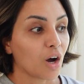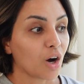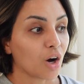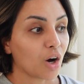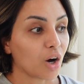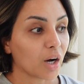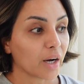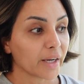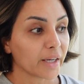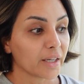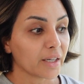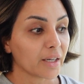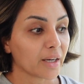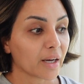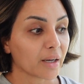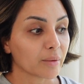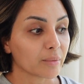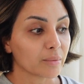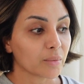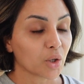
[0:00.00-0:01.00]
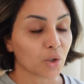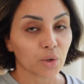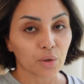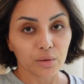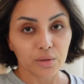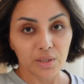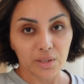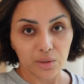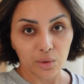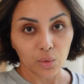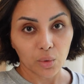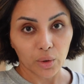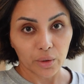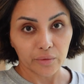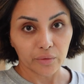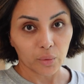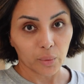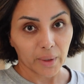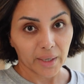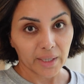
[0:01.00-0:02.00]
I am still
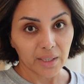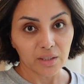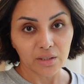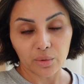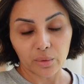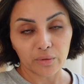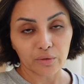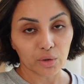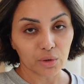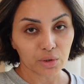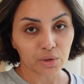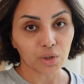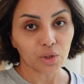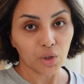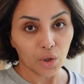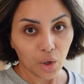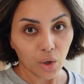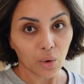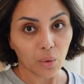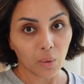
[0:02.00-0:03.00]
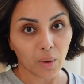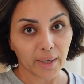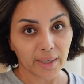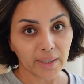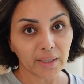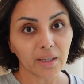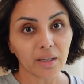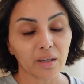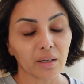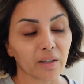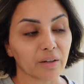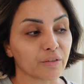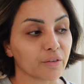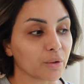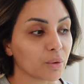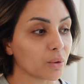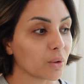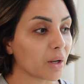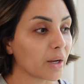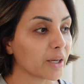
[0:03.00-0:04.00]
overweight, so I've lost a lot of weight, I
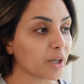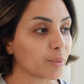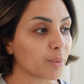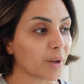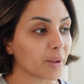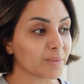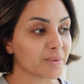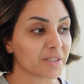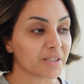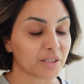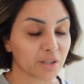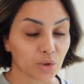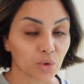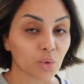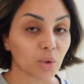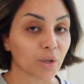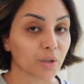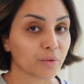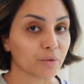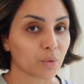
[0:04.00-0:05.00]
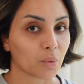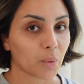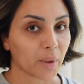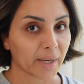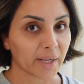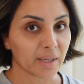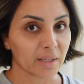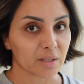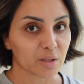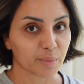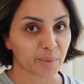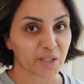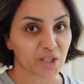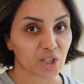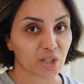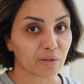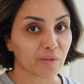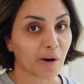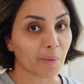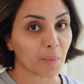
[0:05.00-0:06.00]
feel like, but I'm still overweight,
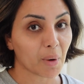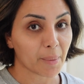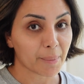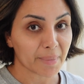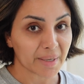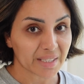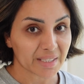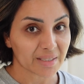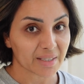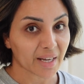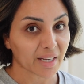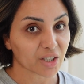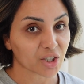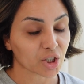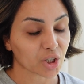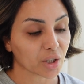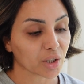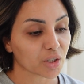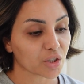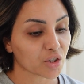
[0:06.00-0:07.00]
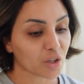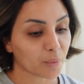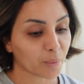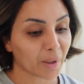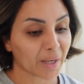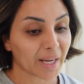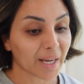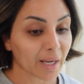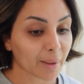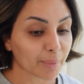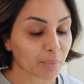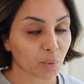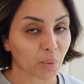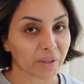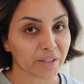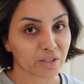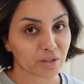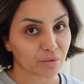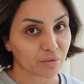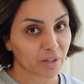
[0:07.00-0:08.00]
especially around my midsection. So my
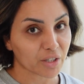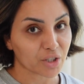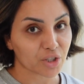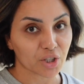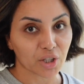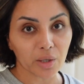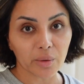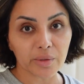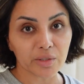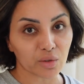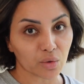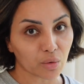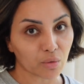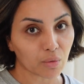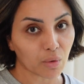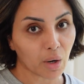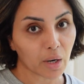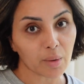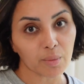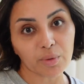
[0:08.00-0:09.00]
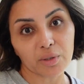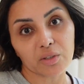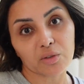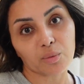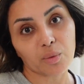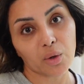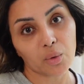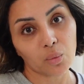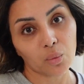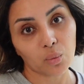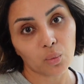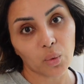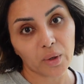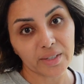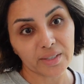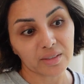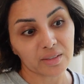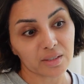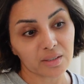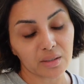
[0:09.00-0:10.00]
hip-waist ratio is not right because my
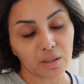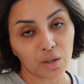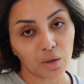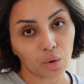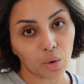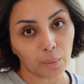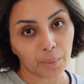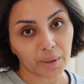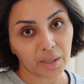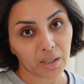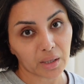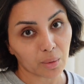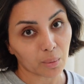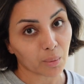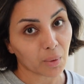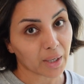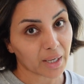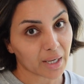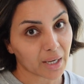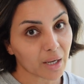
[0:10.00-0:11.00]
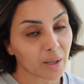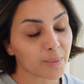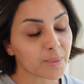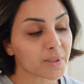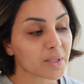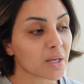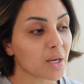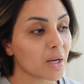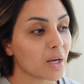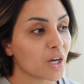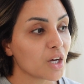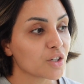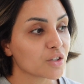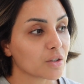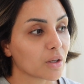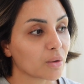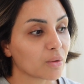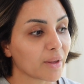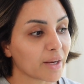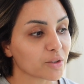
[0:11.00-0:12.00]
waist is a lot bigger than my hips.
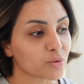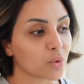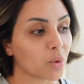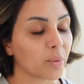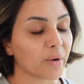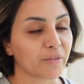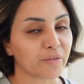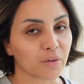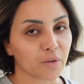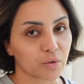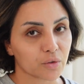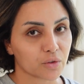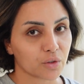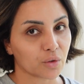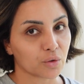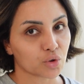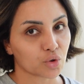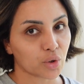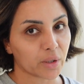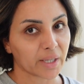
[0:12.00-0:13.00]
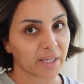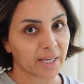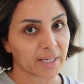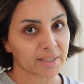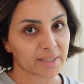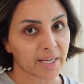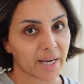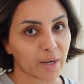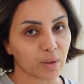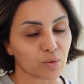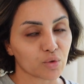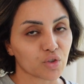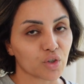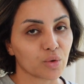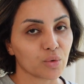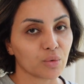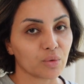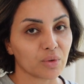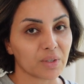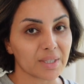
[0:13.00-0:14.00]
So that's what we're focusing on trying to get down.
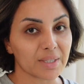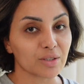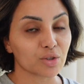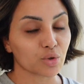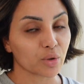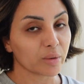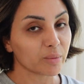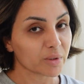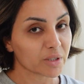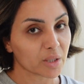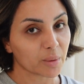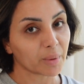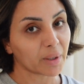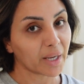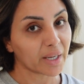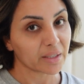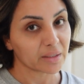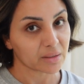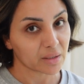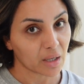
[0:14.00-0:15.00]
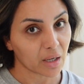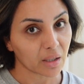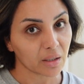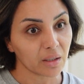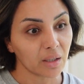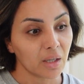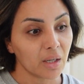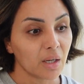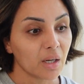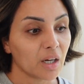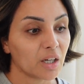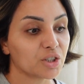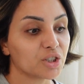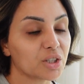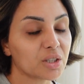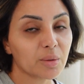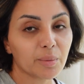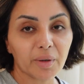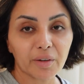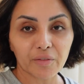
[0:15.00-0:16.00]
So these treatments I'm getting done are
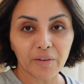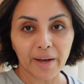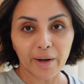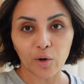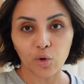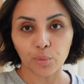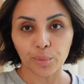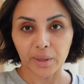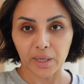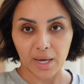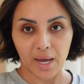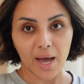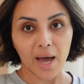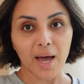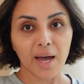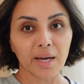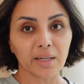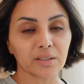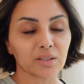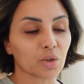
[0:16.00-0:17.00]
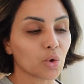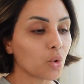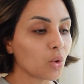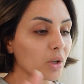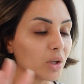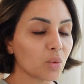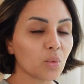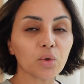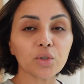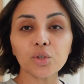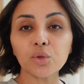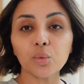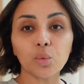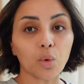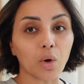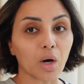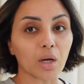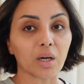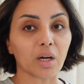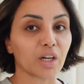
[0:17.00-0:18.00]
just a bit of a helping hand. Call it what you
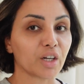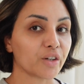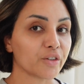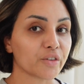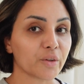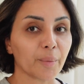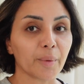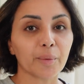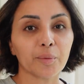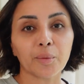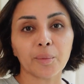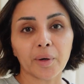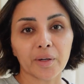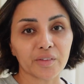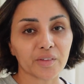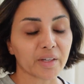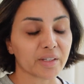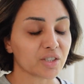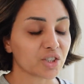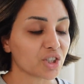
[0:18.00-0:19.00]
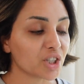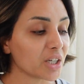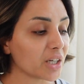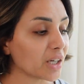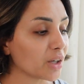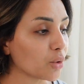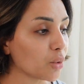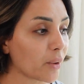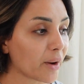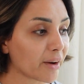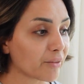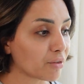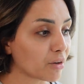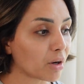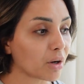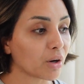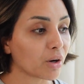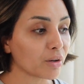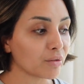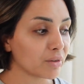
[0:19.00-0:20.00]
want. I know some people might say it's cheating, whatever.
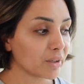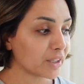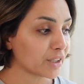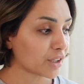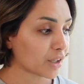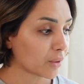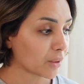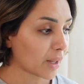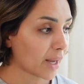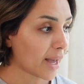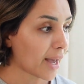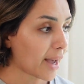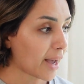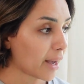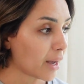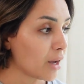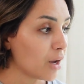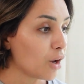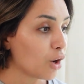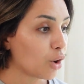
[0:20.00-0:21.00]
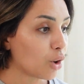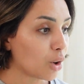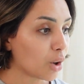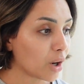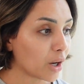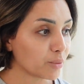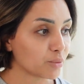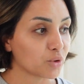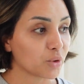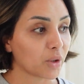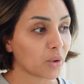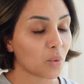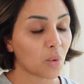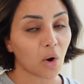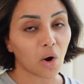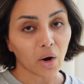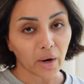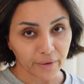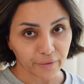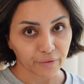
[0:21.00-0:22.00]
I really don't care. I'm doing
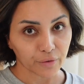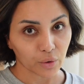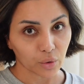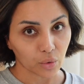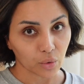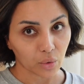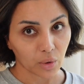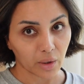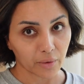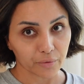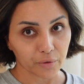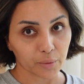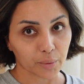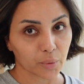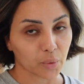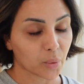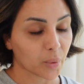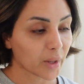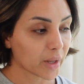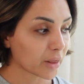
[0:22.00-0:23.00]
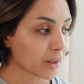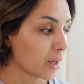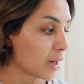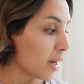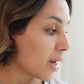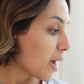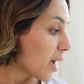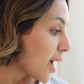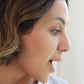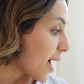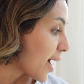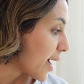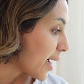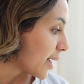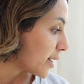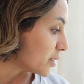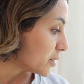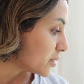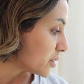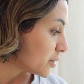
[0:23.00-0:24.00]
what I feel comfortable with.
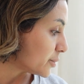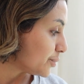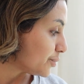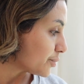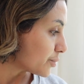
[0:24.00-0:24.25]
And